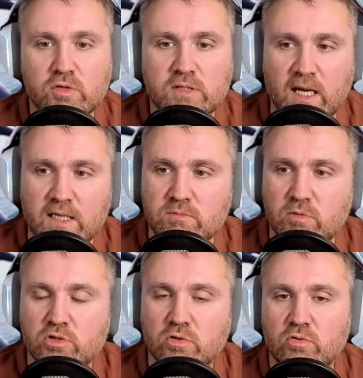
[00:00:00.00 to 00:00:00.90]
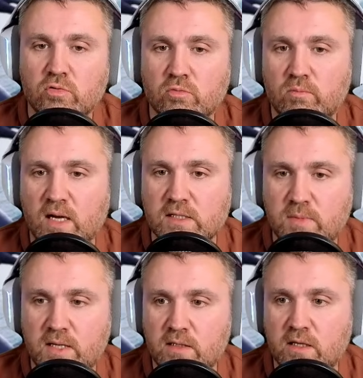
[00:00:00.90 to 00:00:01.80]
as much on your
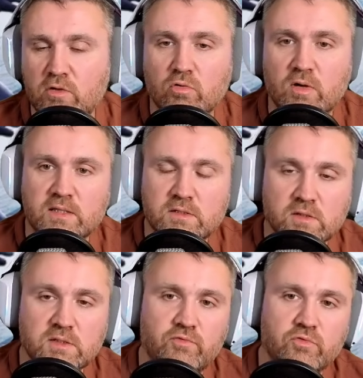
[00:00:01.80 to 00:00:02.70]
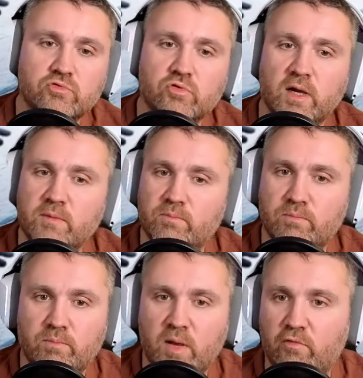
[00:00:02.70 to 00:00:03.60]
marksmen and your lancers. If you try
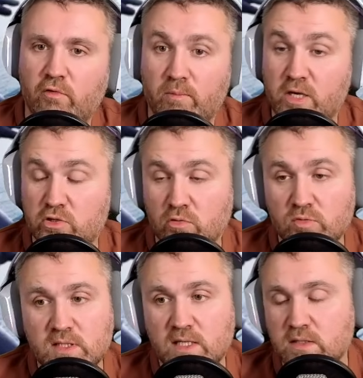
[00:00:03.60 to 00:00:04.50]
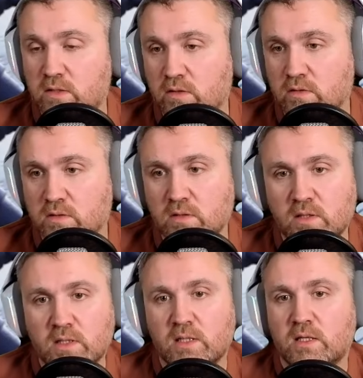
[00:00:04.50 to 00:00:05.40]
bear formation with lancers,
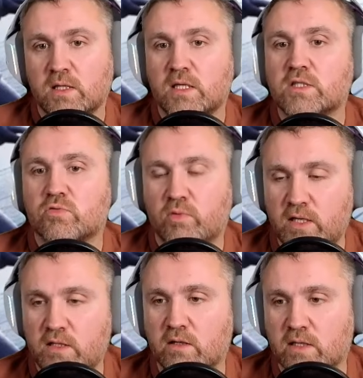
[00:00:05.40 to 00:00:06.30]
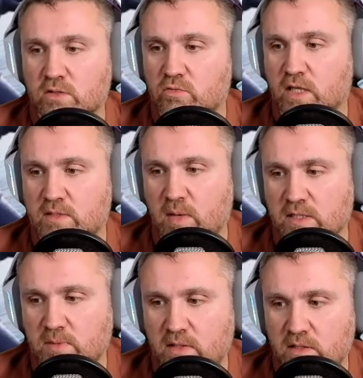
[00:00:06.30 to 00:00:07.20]
it's really not as good as
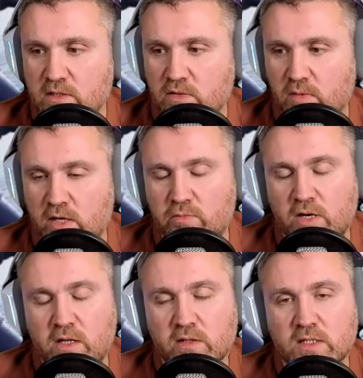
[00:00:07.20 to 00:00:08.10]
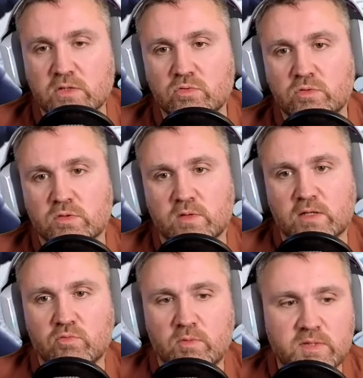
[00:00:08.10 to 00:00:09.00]
marksmen. It's really, really not as good. So that
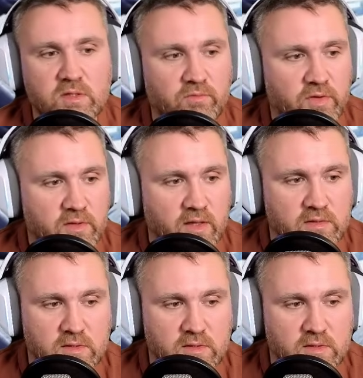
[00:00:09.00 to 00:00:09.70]
will be something that's